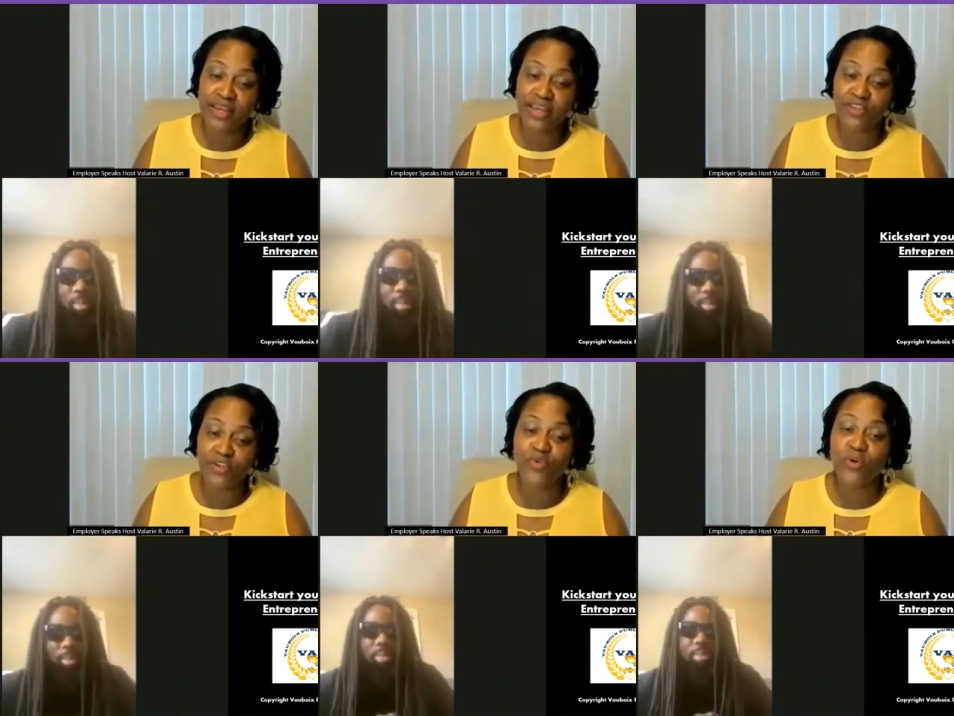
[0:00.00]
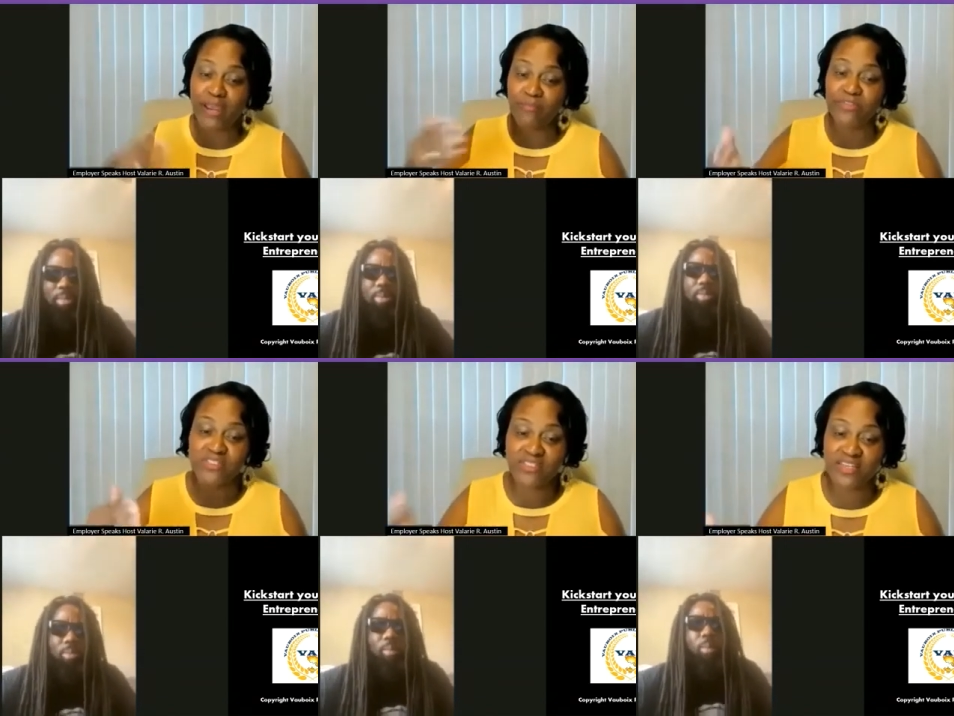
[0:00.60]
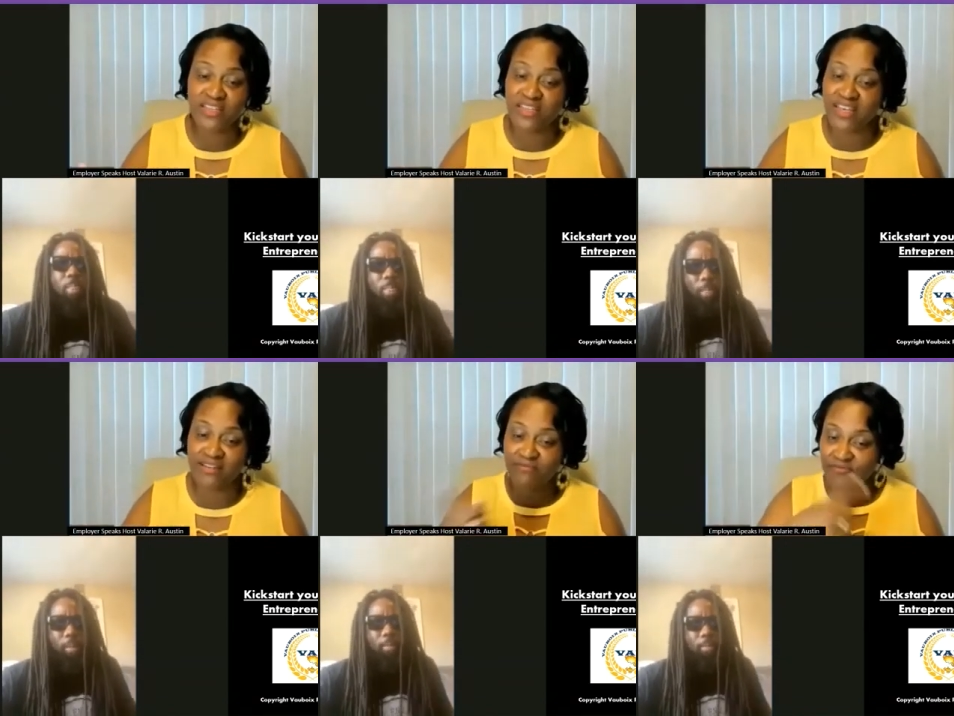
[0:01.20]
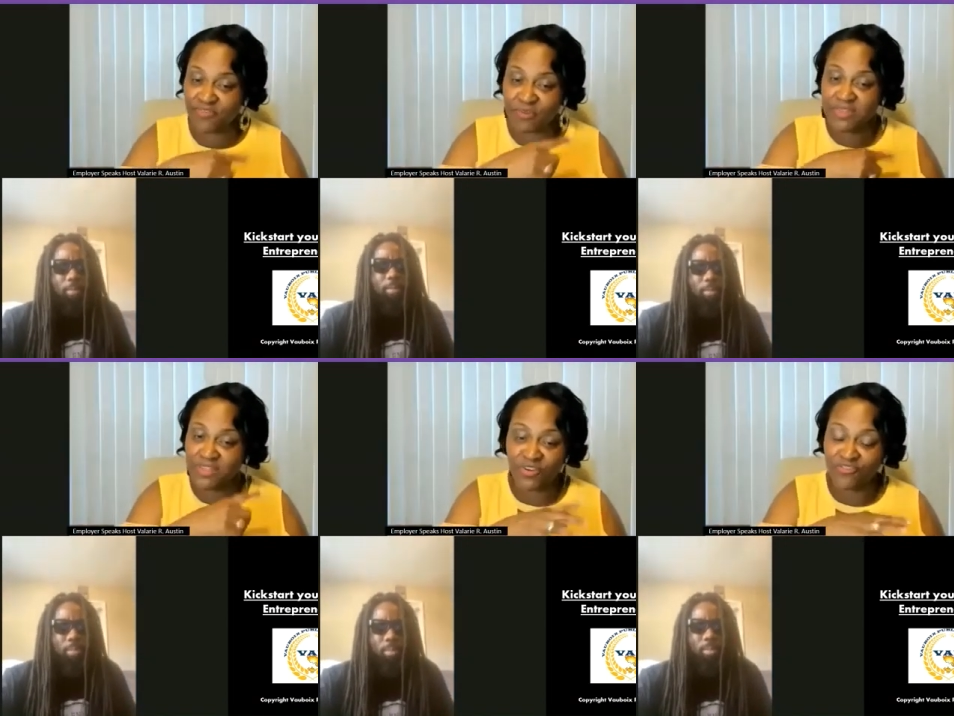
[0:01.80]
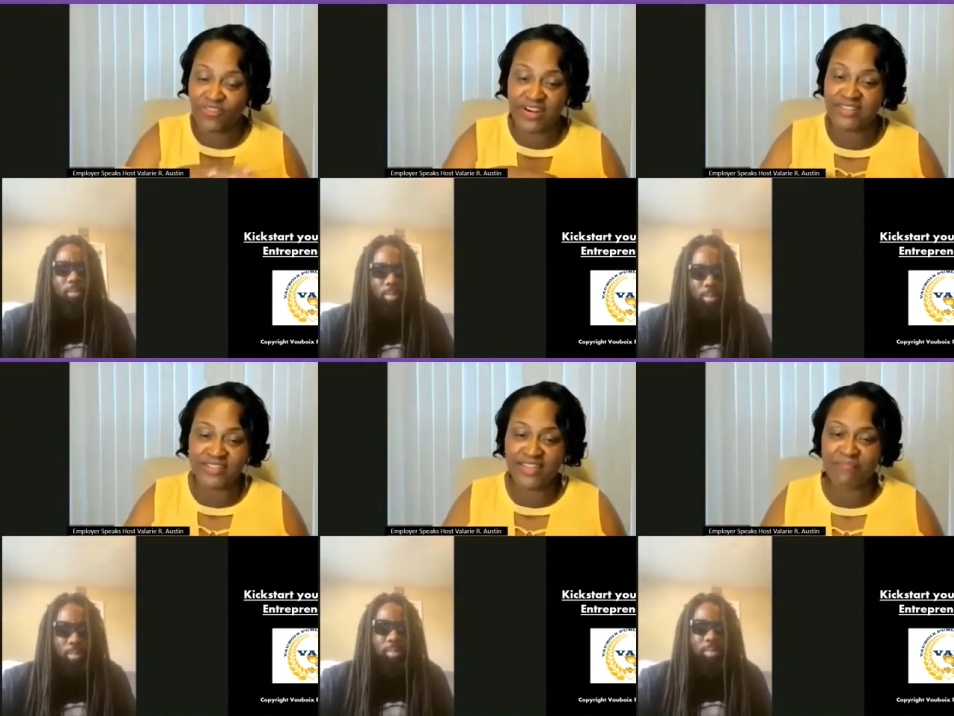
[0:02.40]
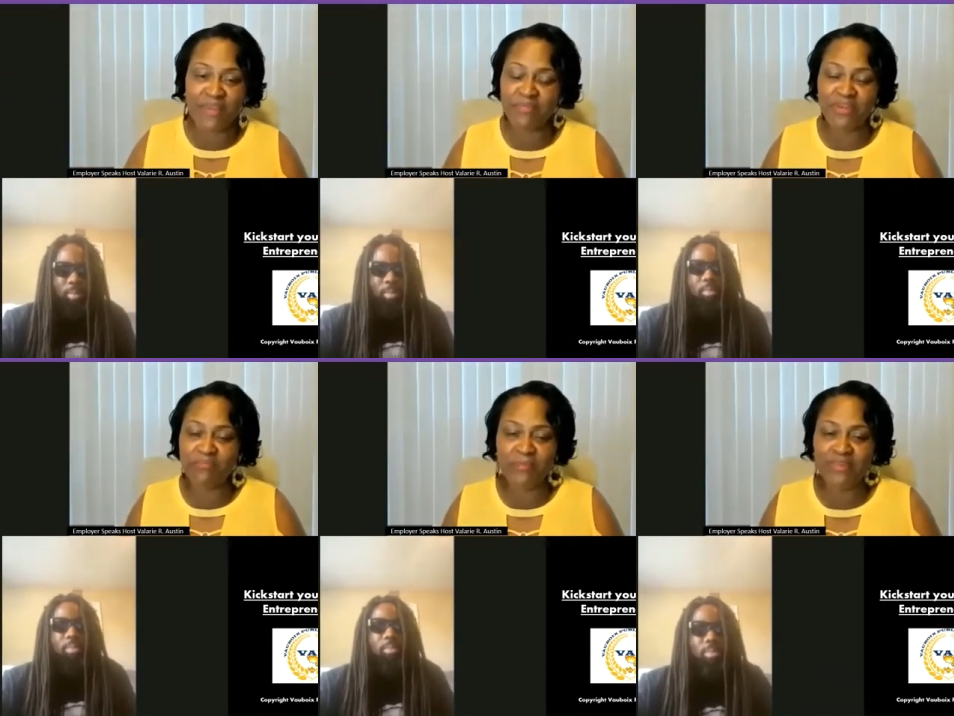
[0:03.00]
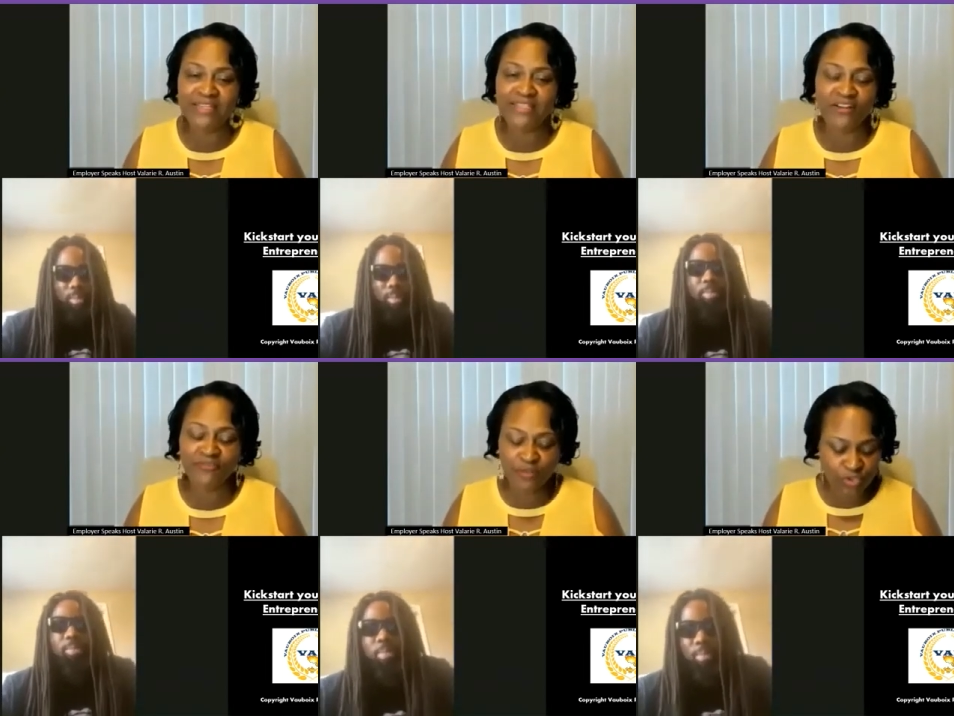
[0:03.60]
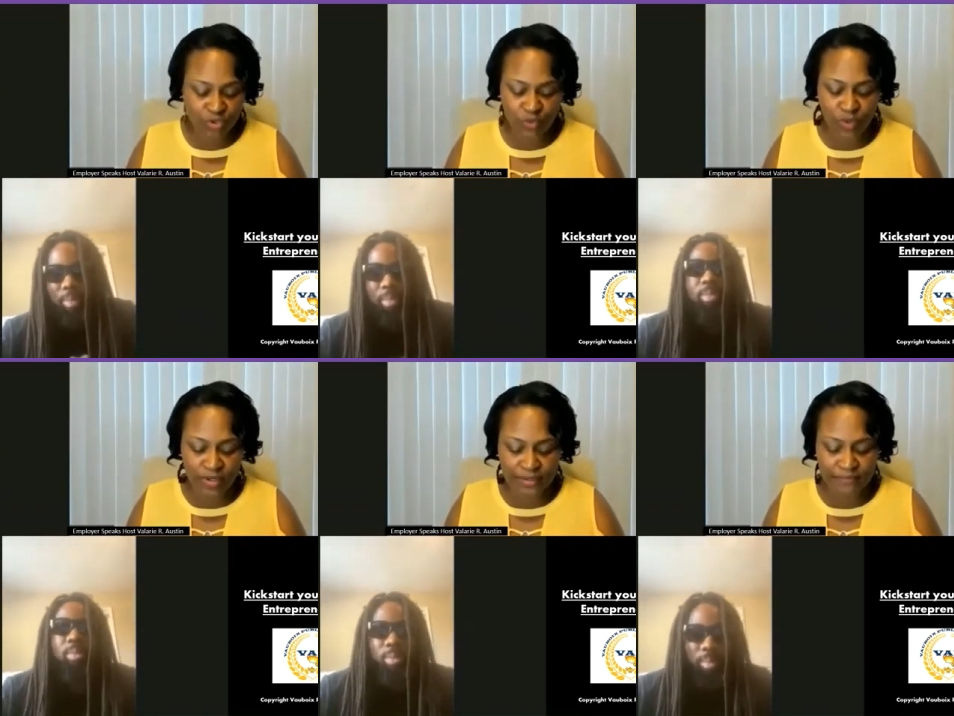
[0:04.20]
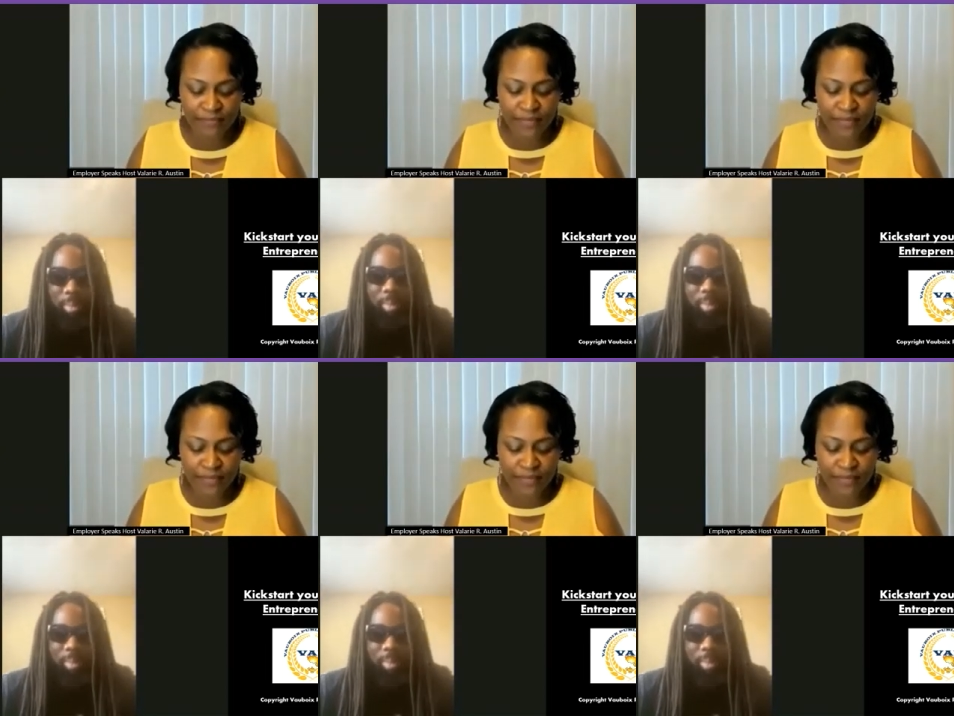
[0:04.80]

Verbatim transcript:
Speaker 1: and you were able to see that from your friends that maybe maybe that's not a future you wanted.